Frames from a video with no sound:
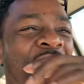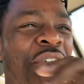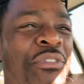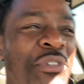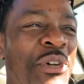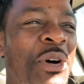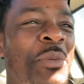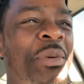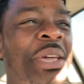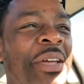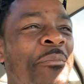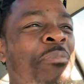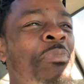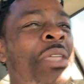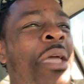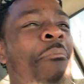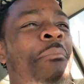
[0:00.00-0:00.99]
you feel me?
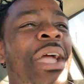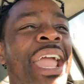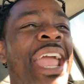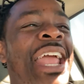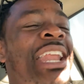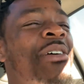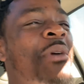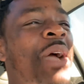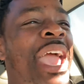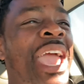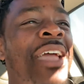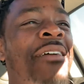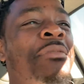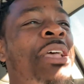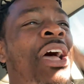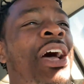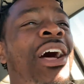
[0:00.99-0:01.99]
But anyway,
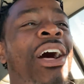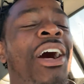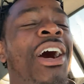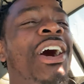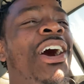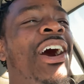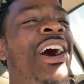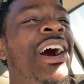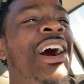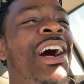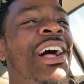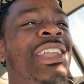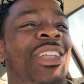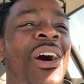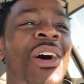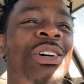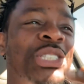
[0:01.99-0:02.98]
uh,
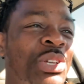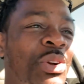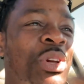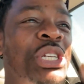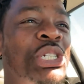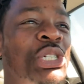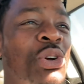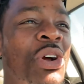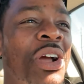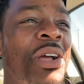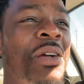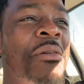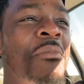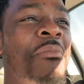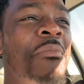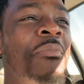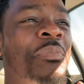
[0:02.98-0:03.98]
long story short,
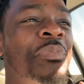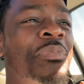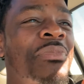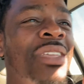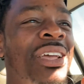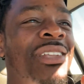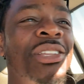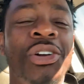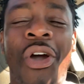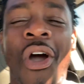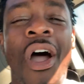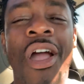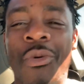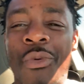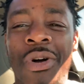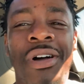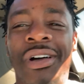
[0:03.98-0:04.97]
the
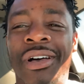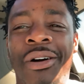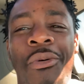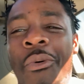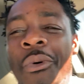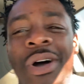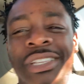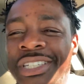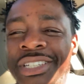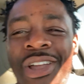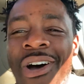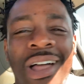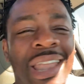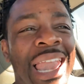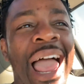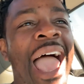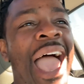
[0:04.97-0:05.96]
car was, wasn't
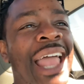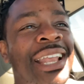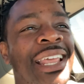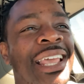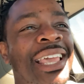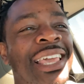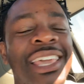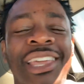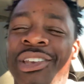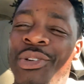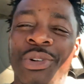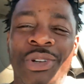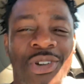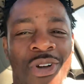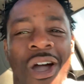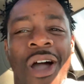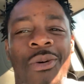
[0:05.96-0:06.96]
all that. He knew
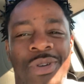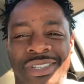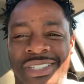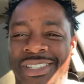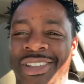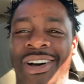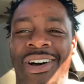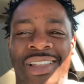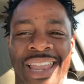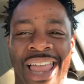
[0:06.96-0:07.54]
the car wasn't all